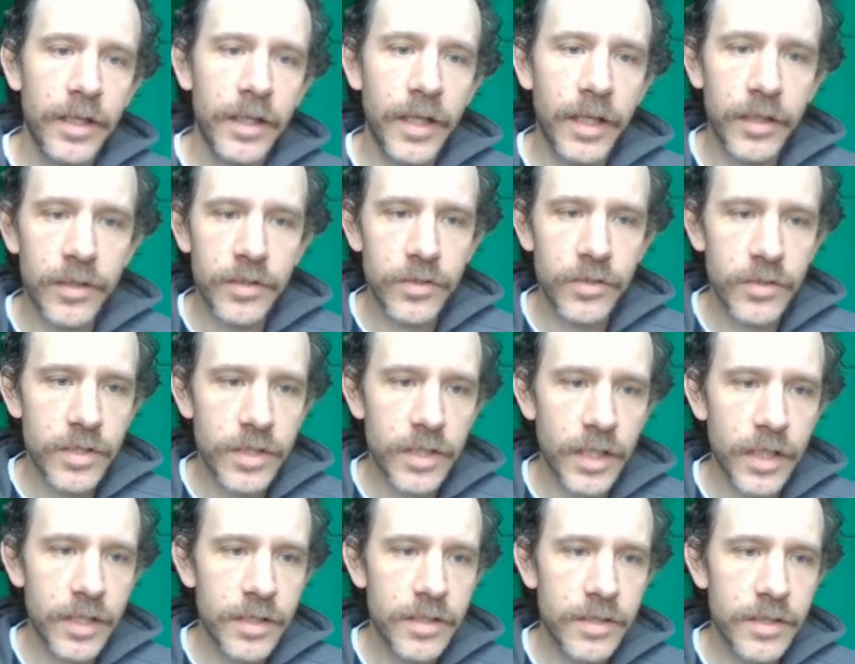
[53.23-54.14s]

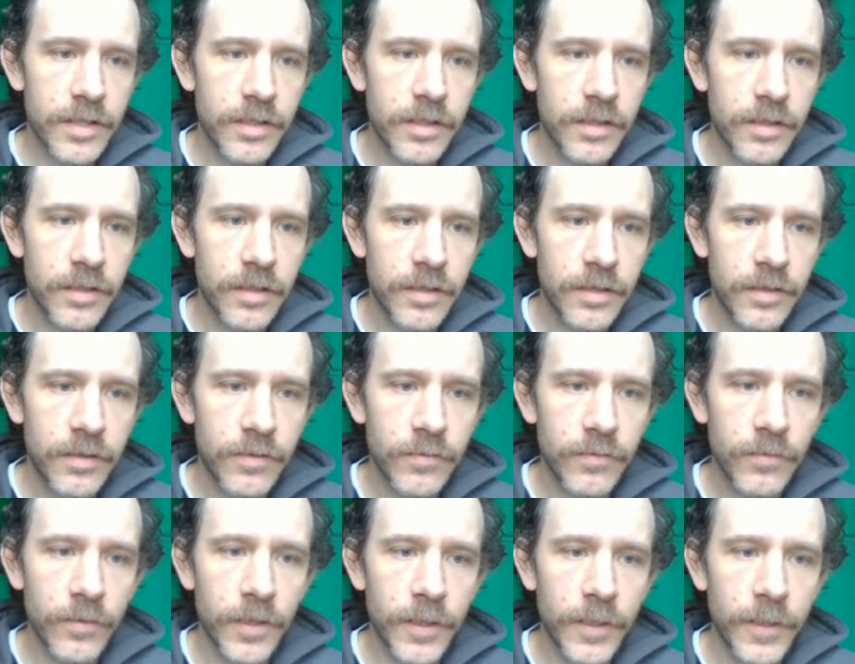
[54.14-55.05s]
exercise,
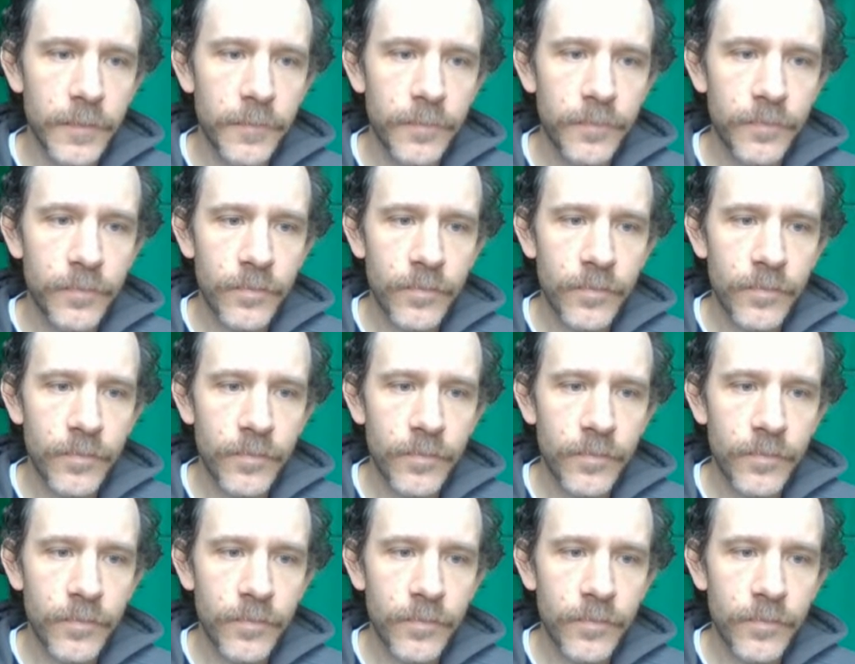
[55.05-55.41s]
right,